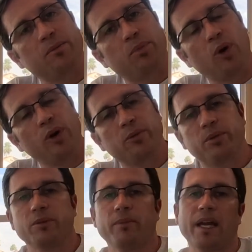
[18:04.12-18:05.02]

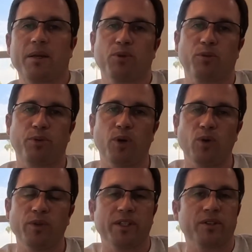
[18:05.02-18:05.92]
portable MacBook
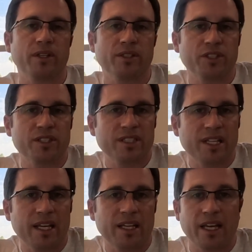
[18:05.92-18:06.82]
Pro that you can just
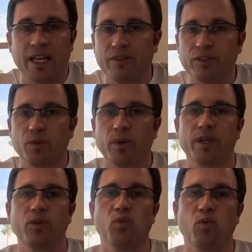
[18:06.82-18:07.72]
take everywhere
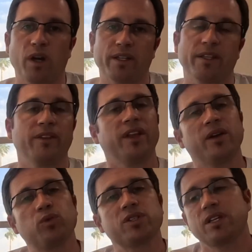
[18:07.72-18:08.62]
you want. And
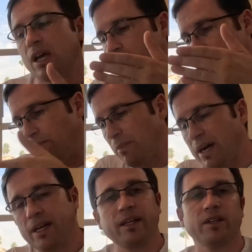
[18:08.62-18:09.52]
that was
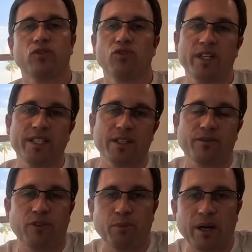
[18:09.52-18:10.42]
my reason
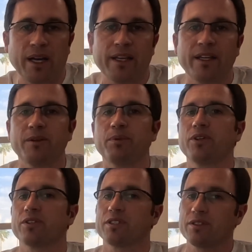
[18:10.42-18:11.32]
for buying it,
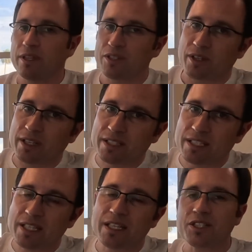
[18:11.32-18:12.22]
because uh, as you can
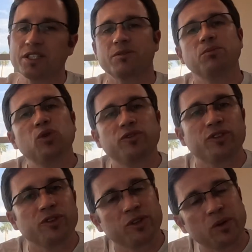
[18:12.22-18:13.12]
see, I just moved
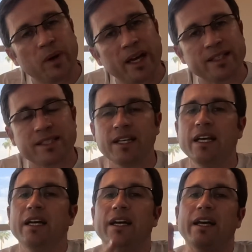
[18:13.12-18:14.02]
to the U S
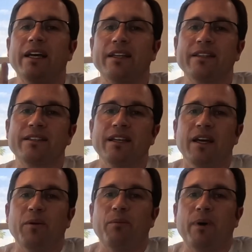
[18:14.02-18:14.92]
and
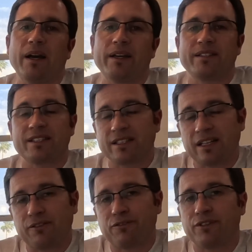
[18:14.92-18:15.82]
my
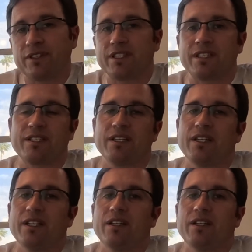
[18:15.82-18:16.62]
stuff is